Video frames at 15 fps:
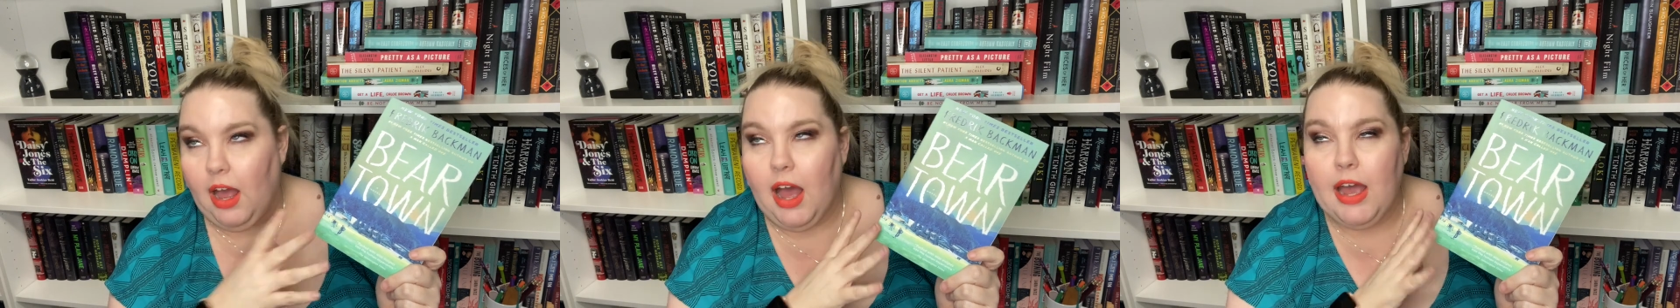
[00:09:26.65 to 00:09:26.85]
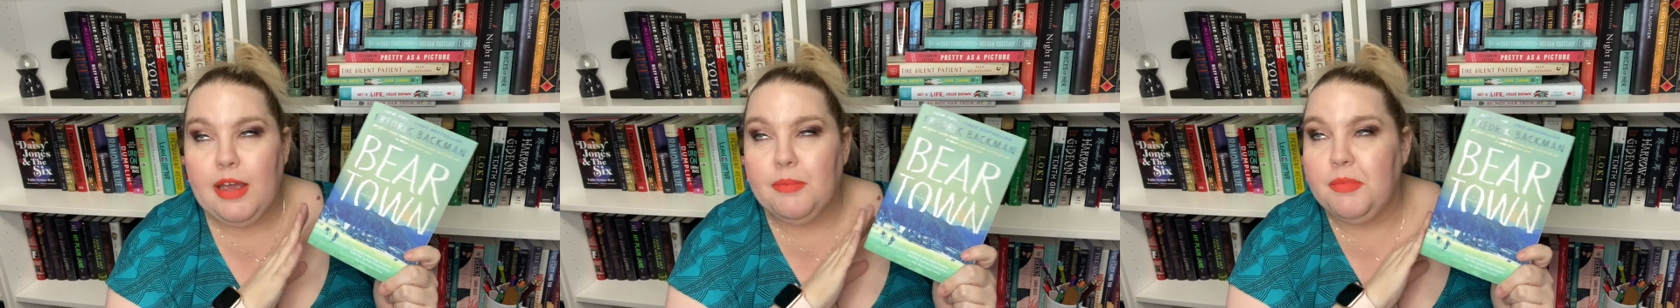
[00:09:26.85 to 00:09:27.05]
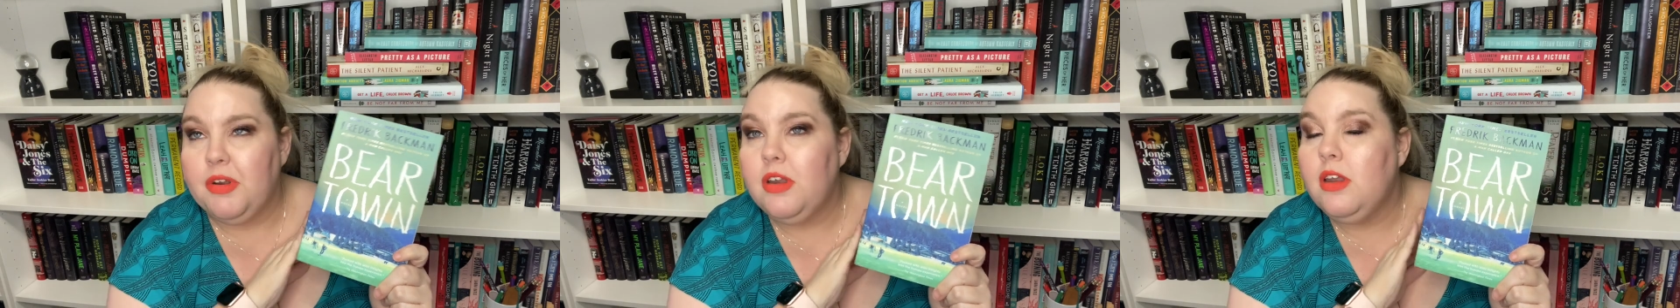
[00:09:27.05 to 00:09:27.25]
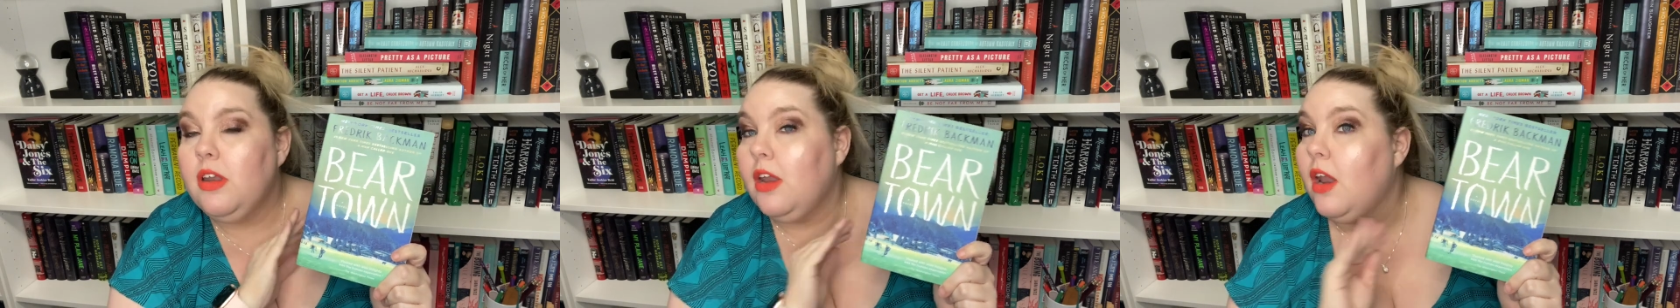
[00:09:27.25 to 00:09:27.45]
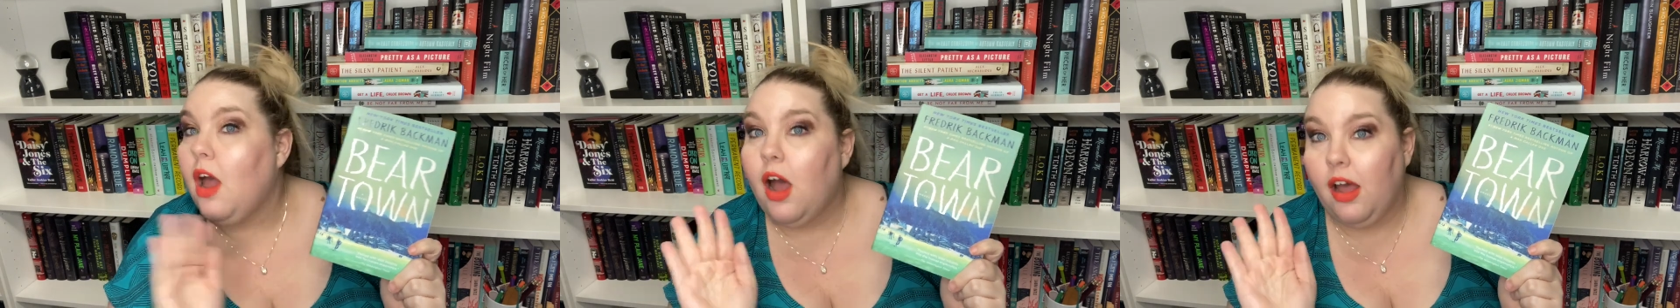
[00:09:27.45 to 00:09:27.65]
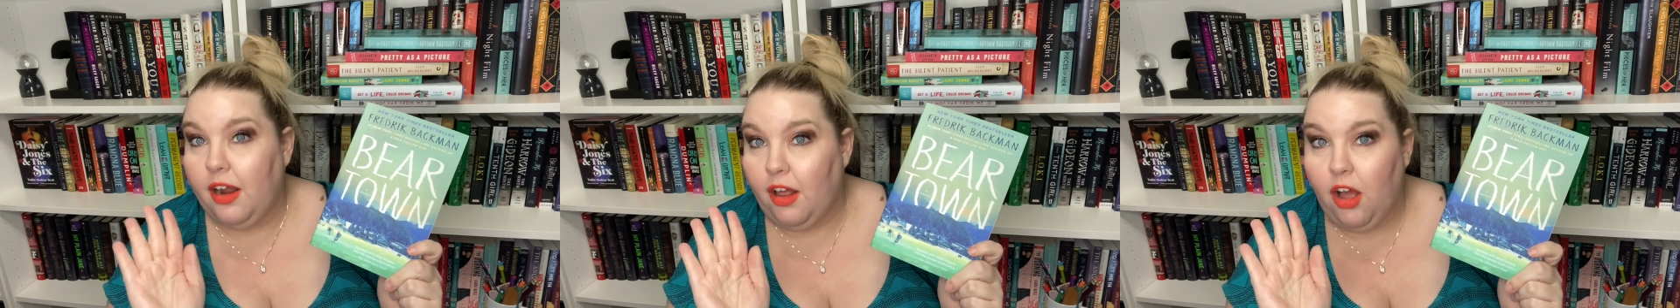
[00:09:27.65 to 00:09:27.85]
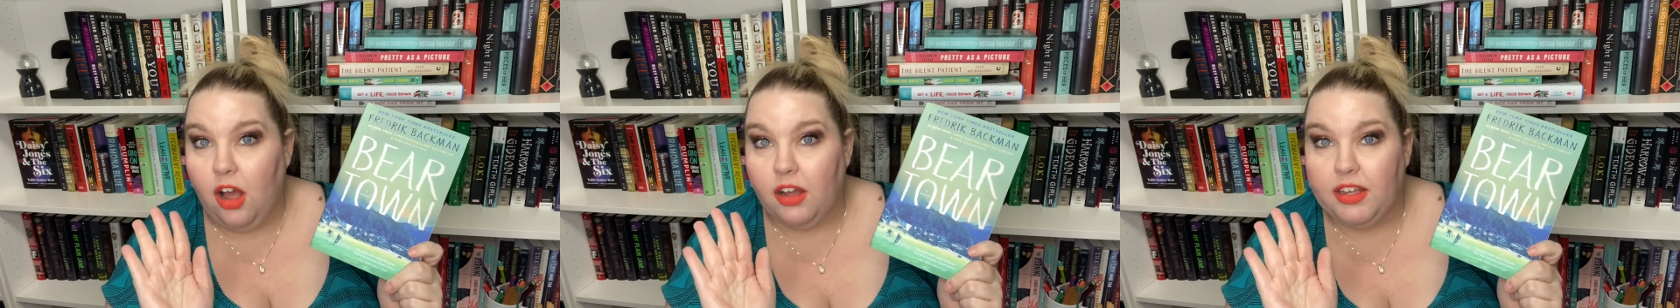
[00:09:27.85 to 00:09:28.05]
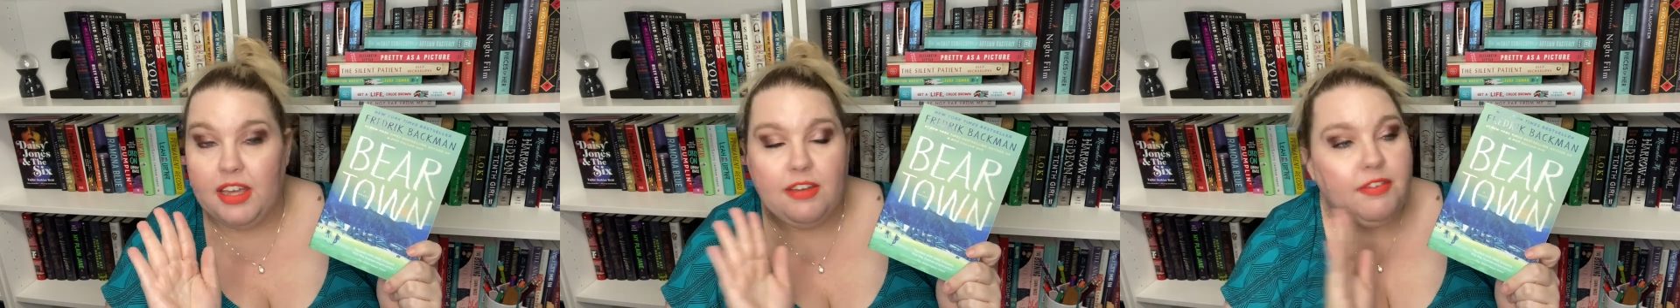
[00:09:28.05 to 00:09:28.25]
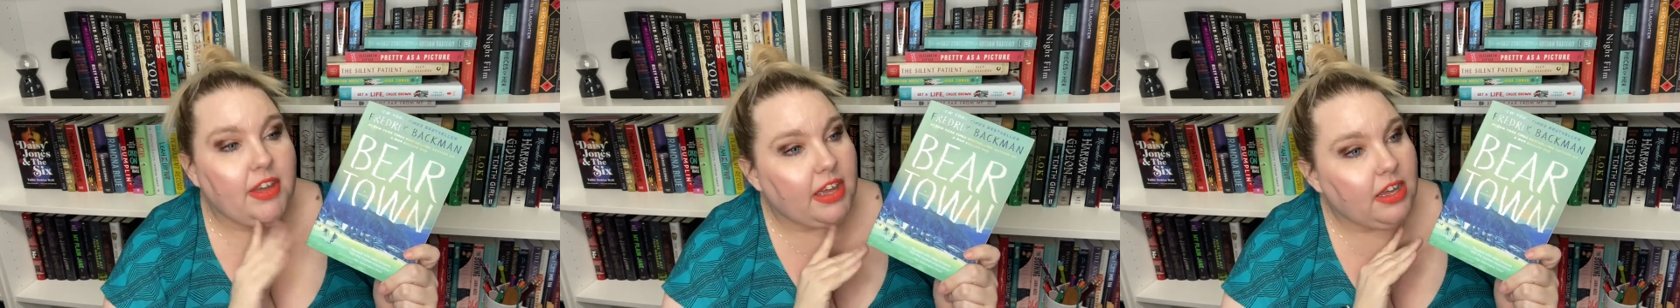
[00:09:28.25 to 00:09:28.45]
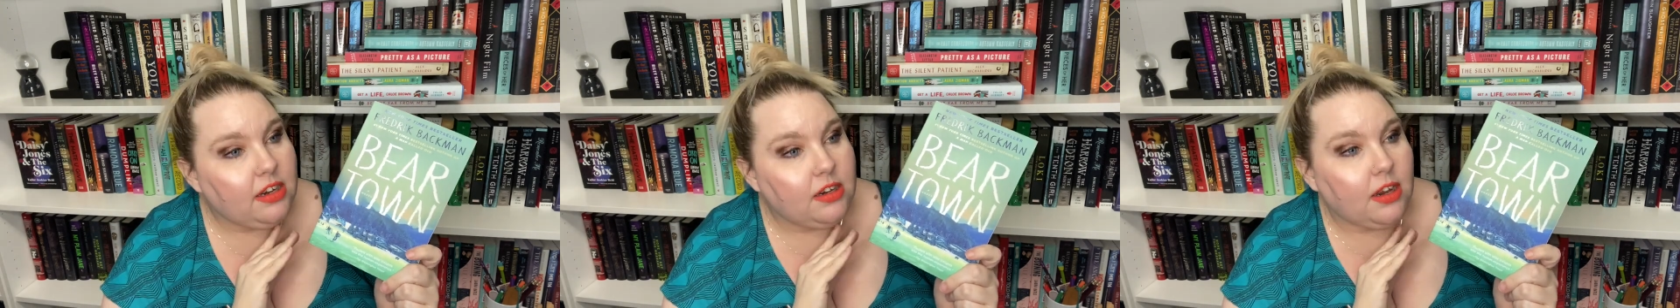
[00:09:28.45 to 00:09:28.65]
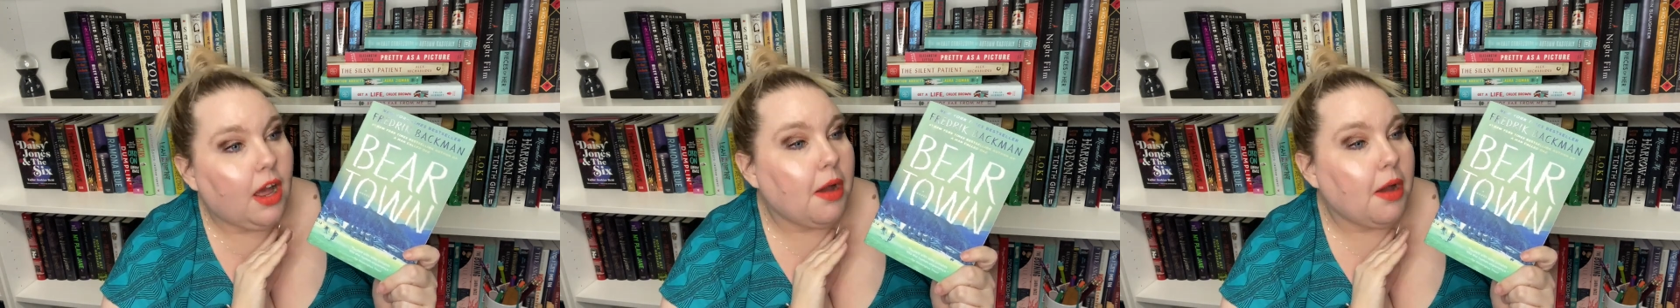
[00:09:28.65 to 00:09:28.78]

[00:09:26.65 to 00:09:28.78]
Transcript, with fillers: I am not a hockey fan.